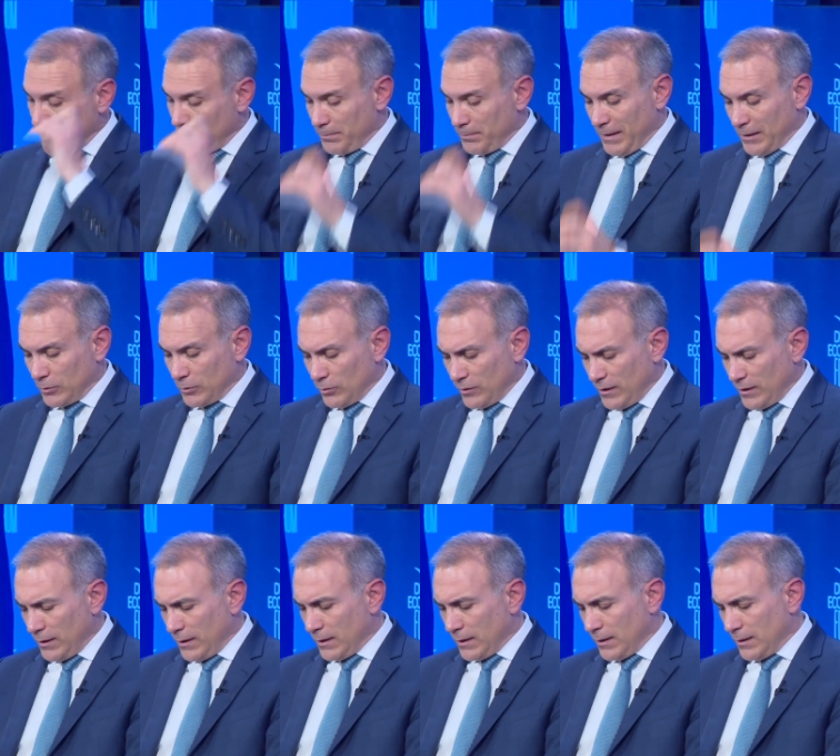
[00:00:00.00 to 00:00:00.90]
back to
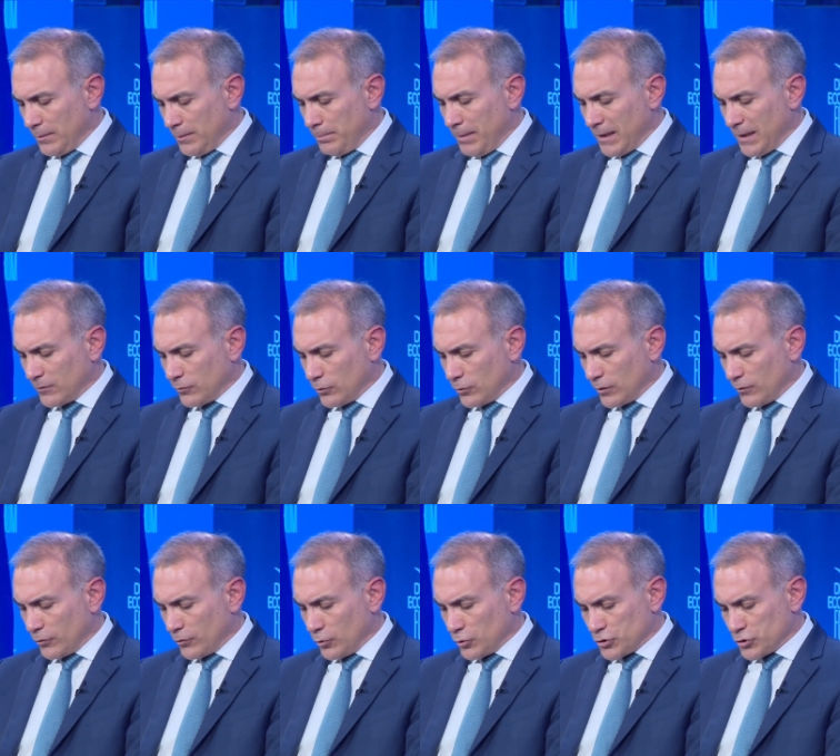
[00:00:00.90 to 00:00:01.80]
the Pact for the
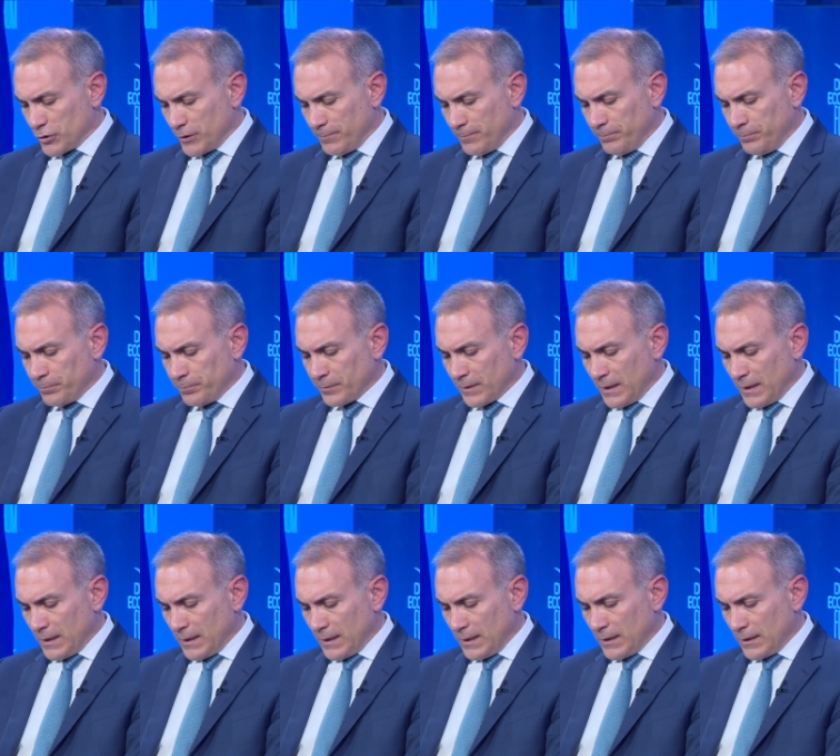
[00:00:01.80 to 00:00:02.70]
Future,
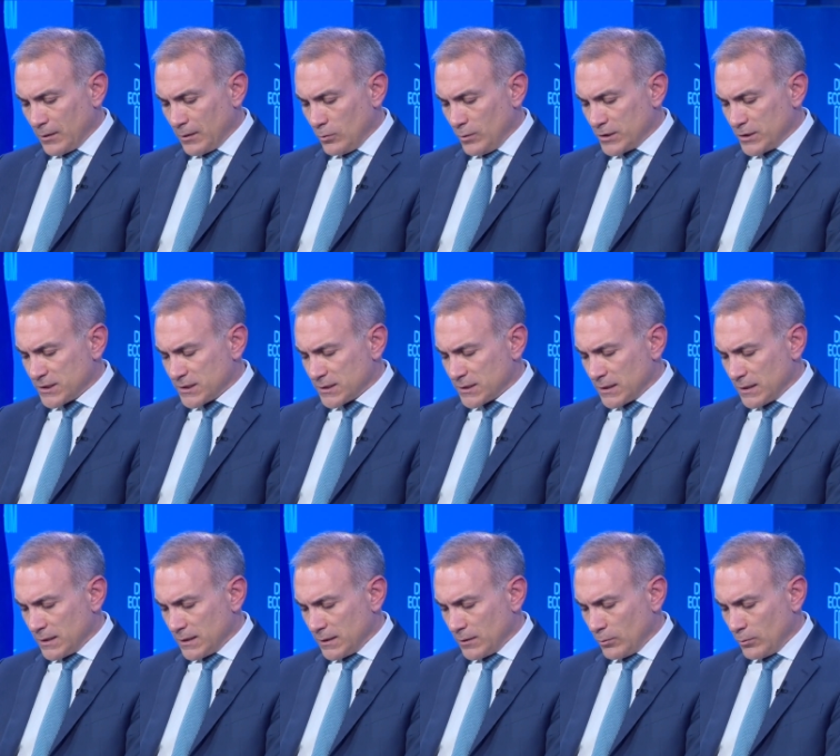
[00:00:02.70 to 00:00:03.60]
which
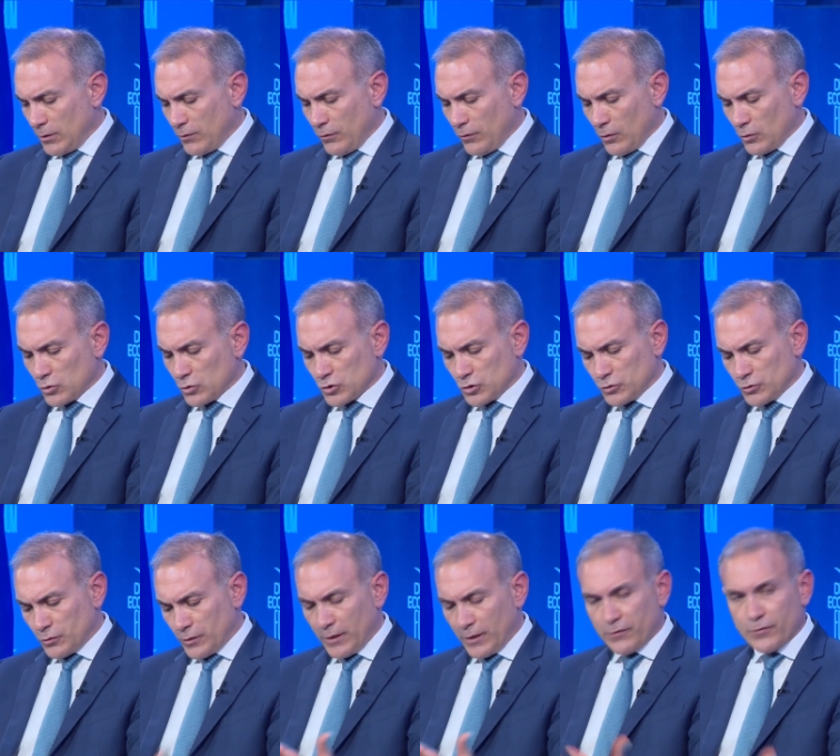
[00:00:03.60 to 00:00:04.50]
will focus on
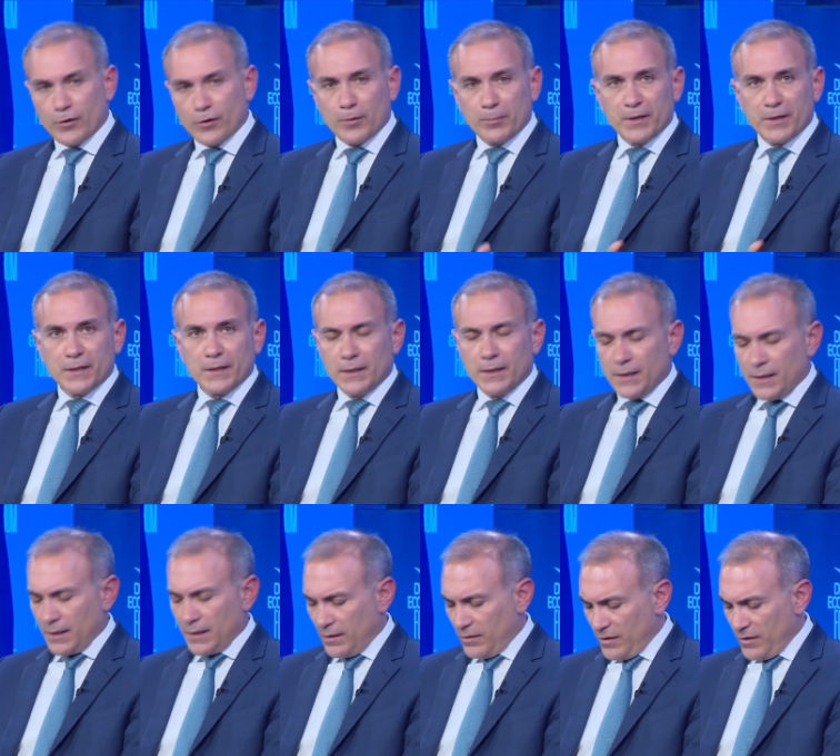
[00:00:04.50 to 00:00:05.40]
reaffirming
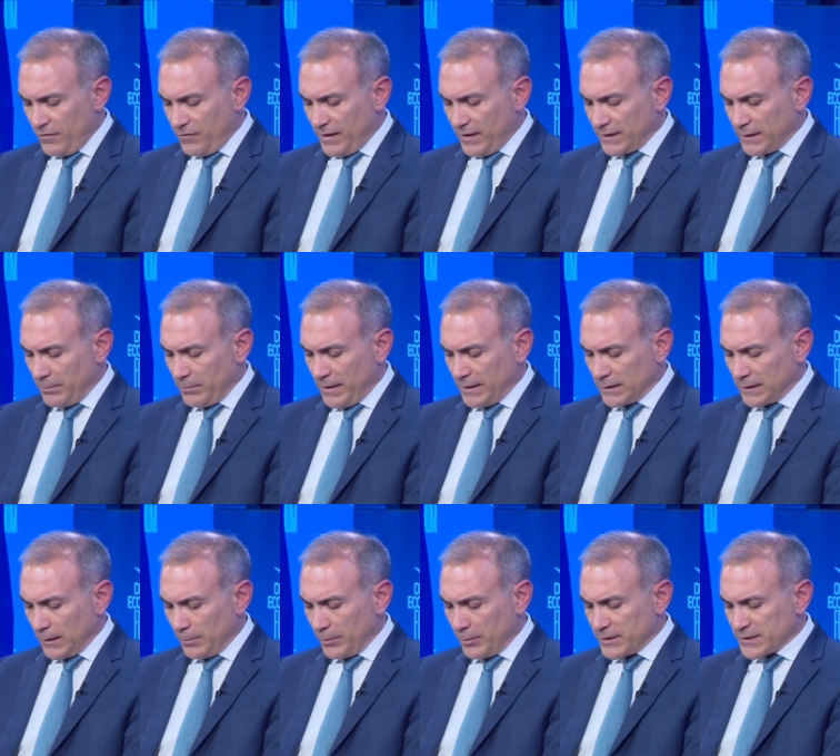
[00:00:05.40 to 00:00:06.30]
the
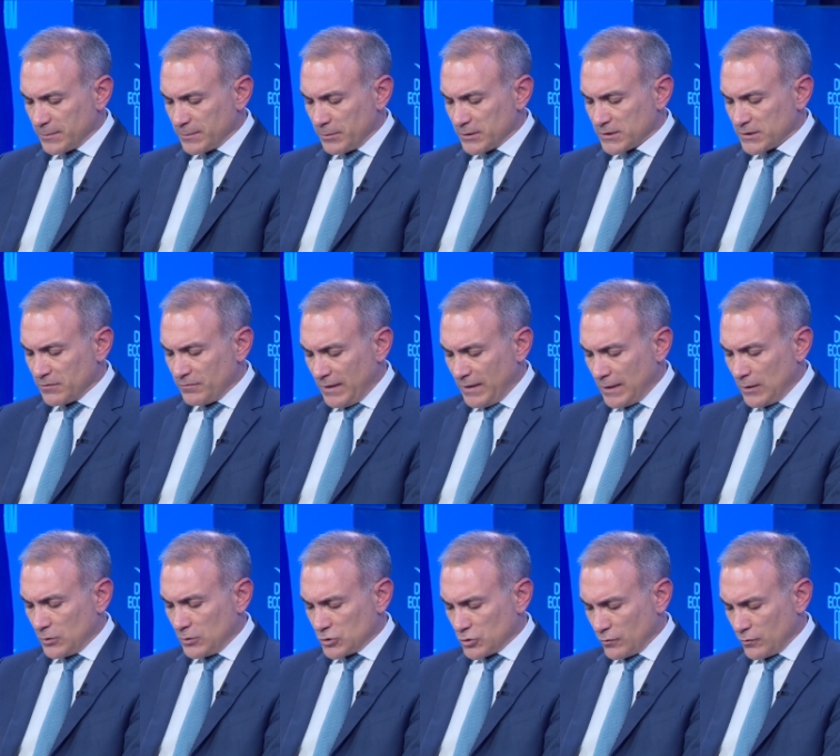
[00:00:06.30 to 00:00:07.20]
fundamental principles and
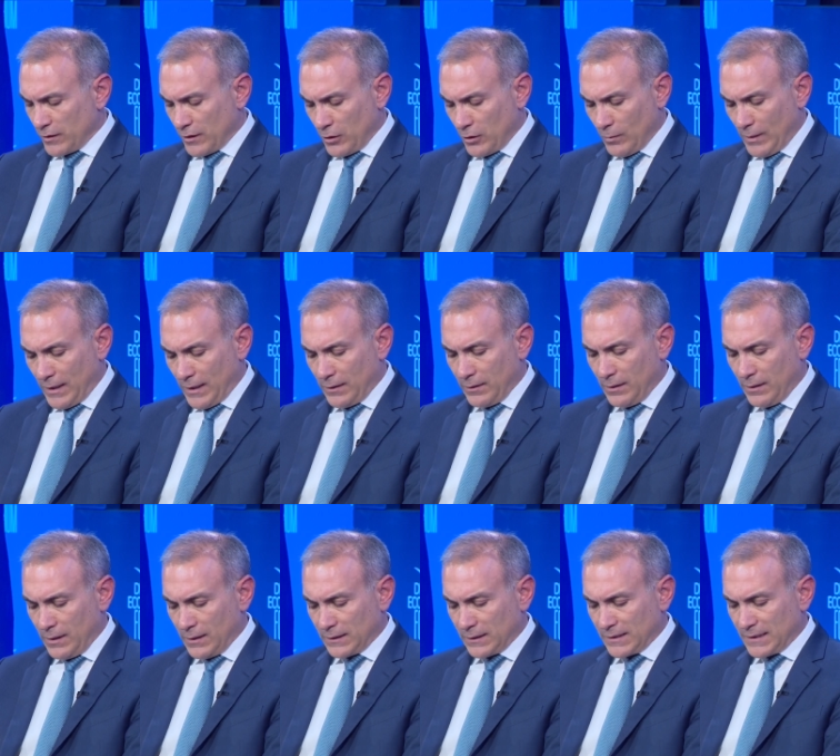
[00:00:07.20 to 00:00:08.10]
values of the UN
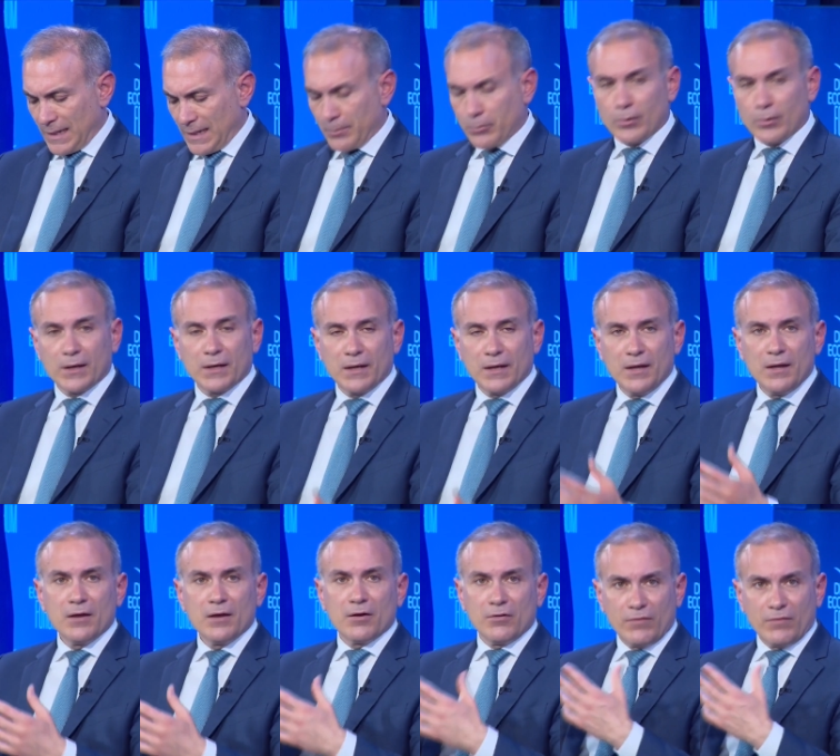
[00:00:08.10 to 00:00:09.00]
at a time when
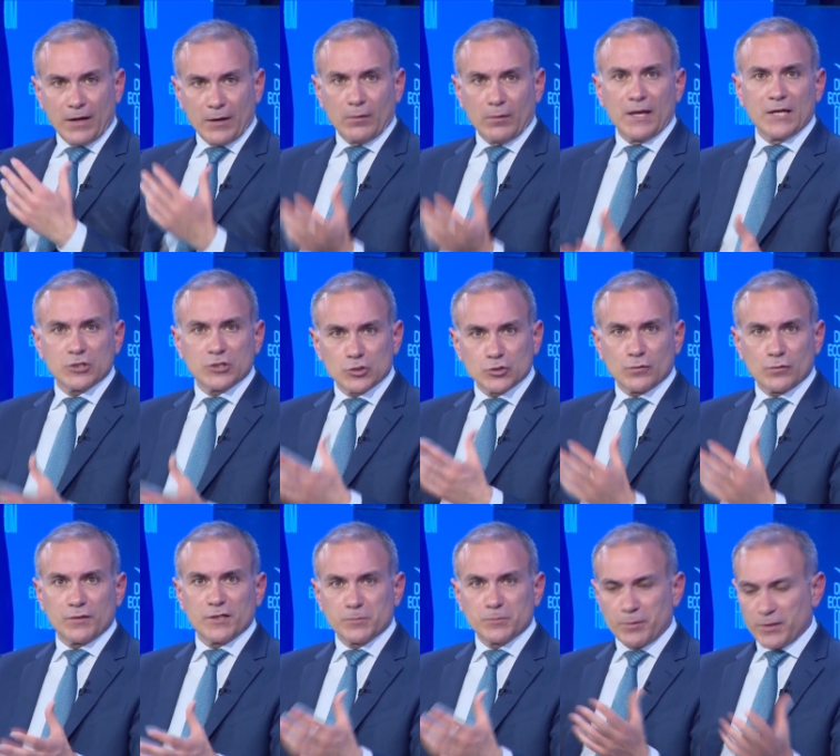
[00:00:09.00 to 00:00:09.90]
violations of
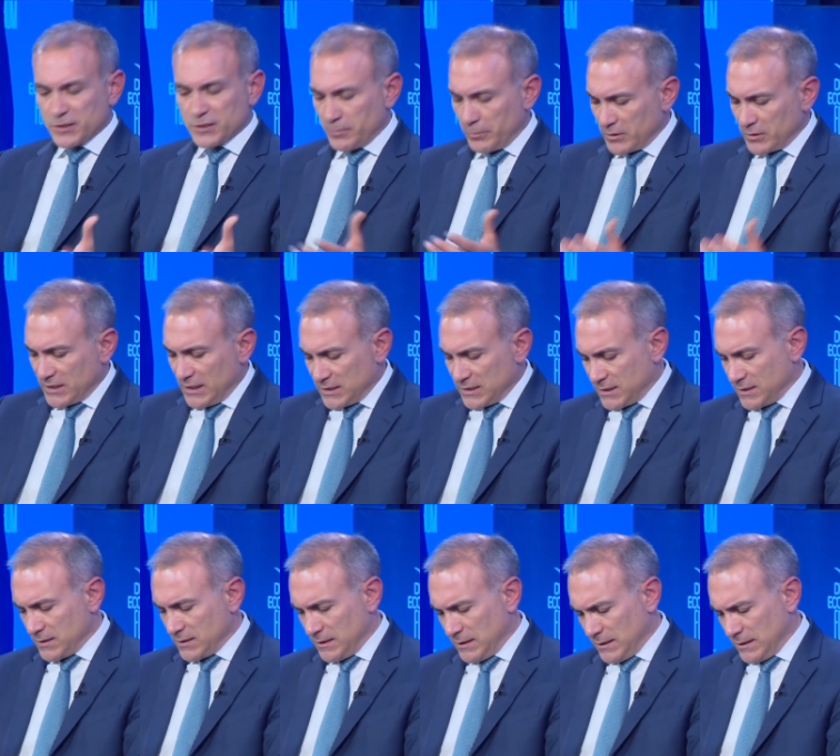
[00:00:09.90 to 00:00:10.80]
these principles,
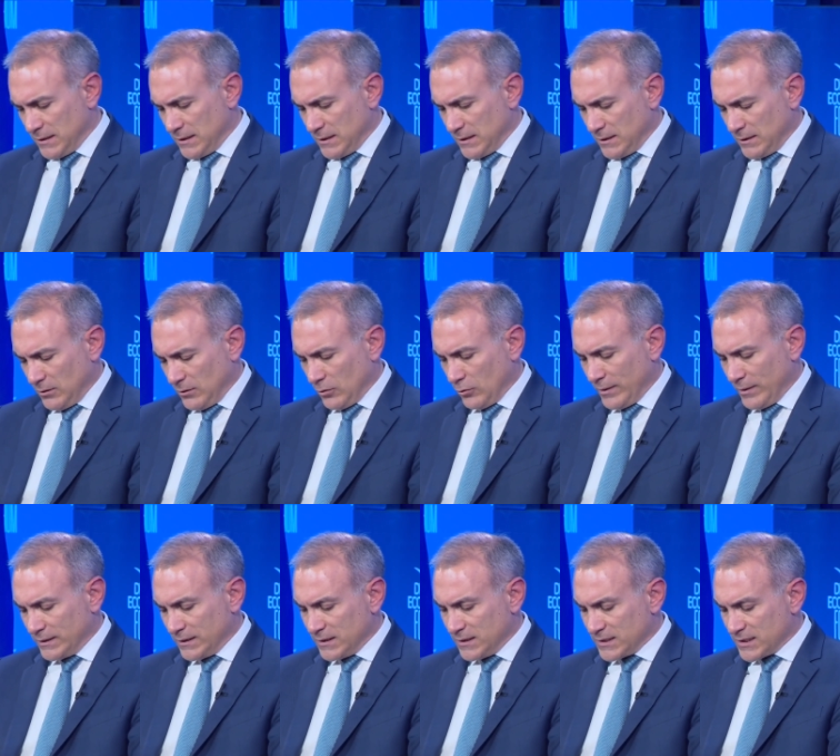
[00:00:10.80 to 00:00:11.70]
as
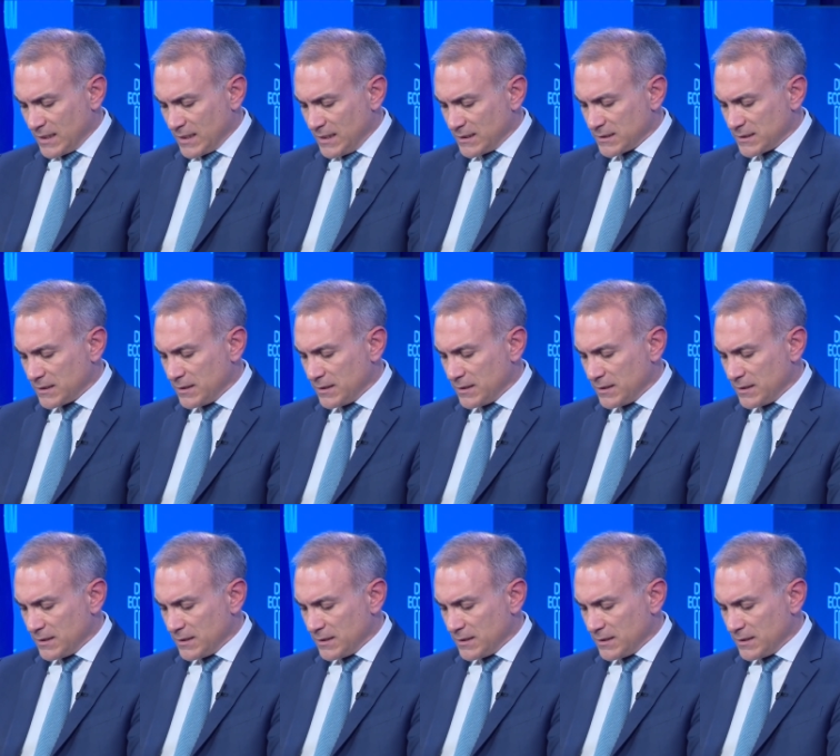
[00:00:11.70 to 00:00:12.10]
already discussed,